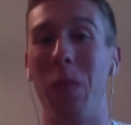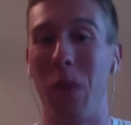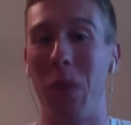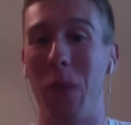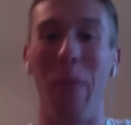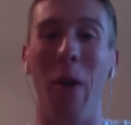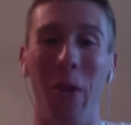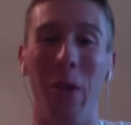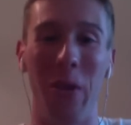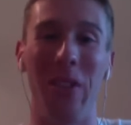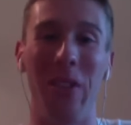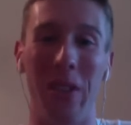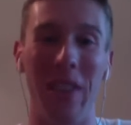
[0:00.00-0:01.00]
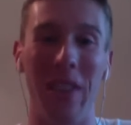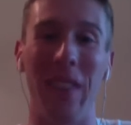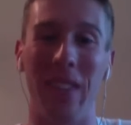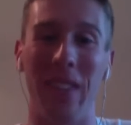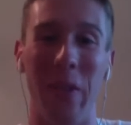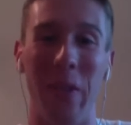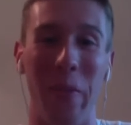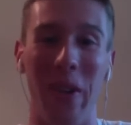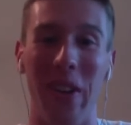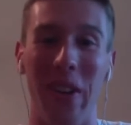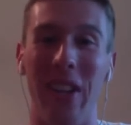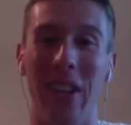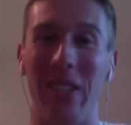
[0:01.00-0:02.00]
coupled with their defensive
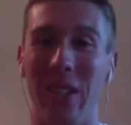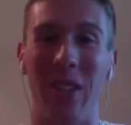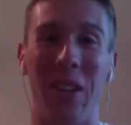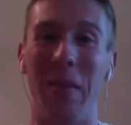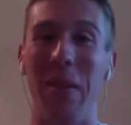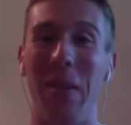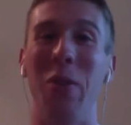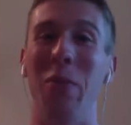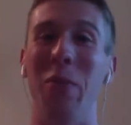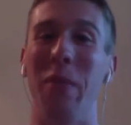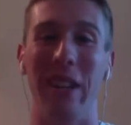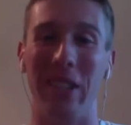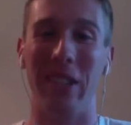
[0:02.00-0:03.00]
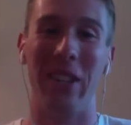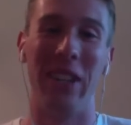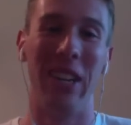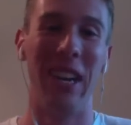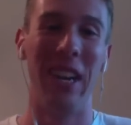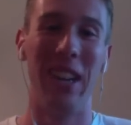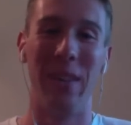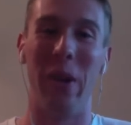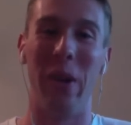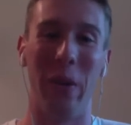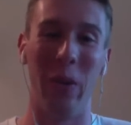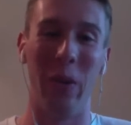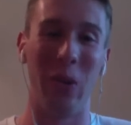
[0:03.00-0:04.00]
ability, is just going to be too much.
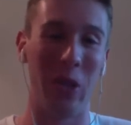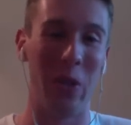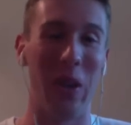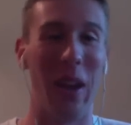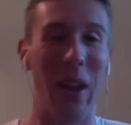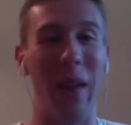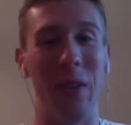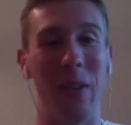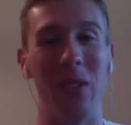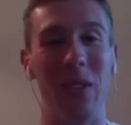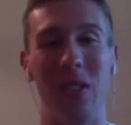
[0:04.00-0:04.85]
But we'll see what happens.